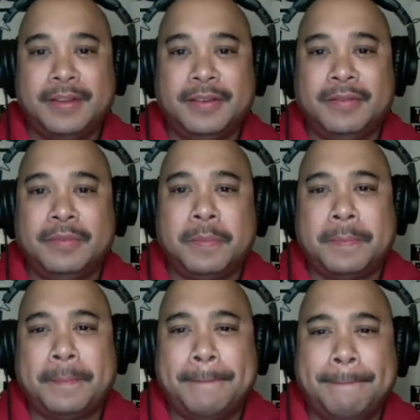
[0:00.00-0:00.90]

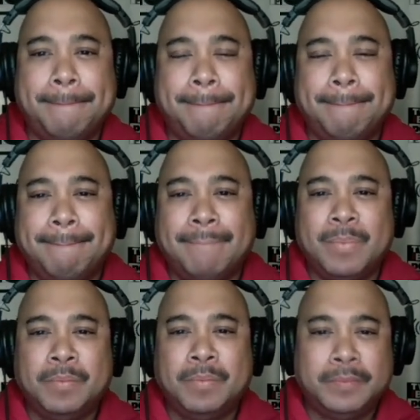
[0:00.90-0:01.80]

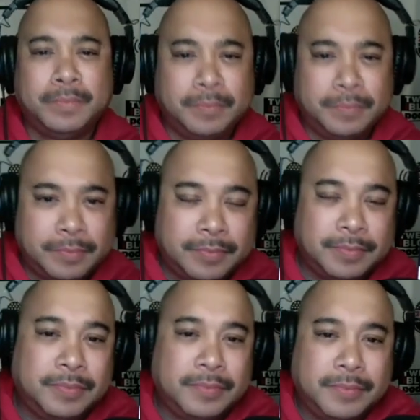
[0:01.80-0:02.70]

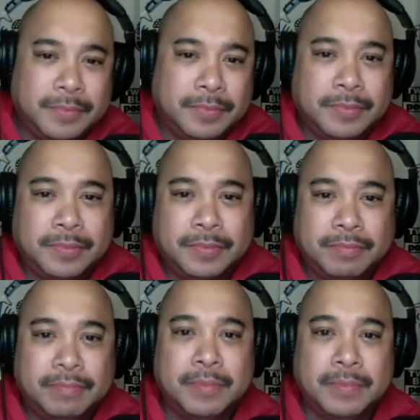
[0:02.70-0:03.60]

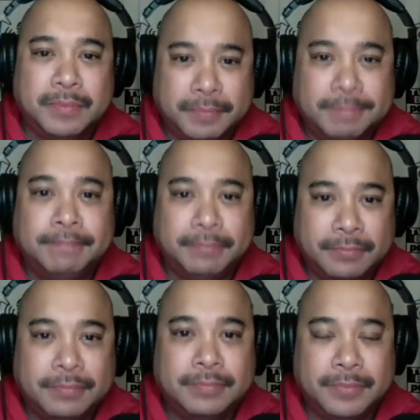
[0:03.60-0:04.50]

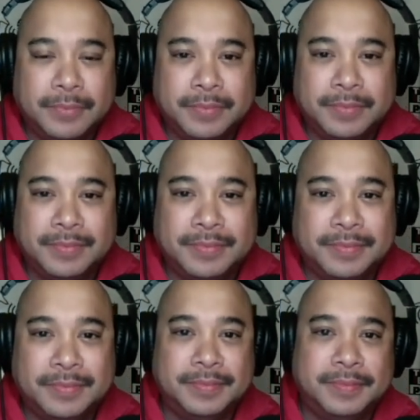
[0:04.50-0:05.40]

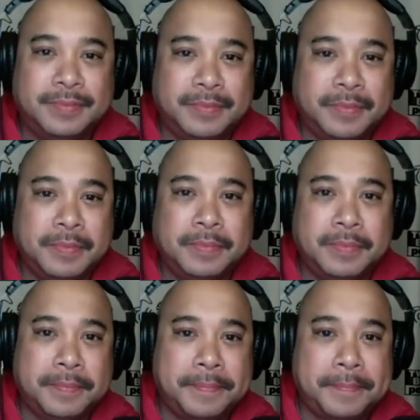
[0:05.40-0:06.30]

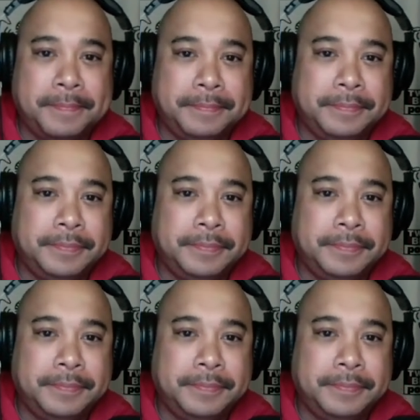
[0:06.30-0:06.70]
The person shown says nothing.